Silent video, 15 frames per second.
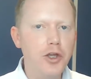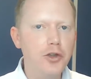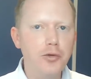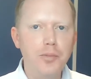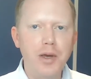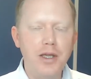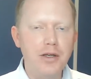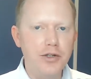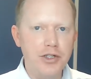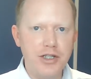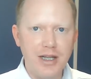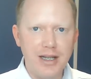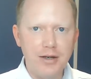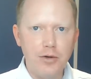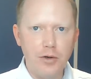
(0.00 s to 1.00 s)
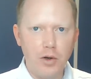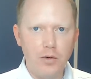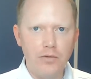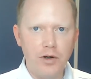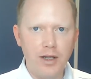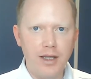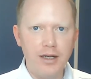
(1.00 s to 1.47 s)
You pay your standard
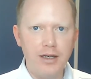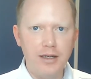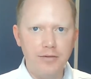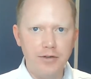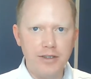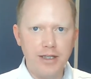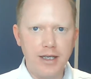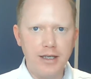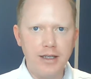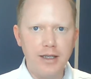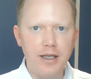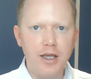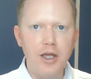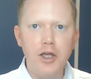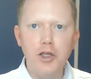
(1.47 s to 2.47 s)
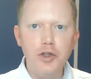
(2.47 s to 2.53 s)
overhead, give or take.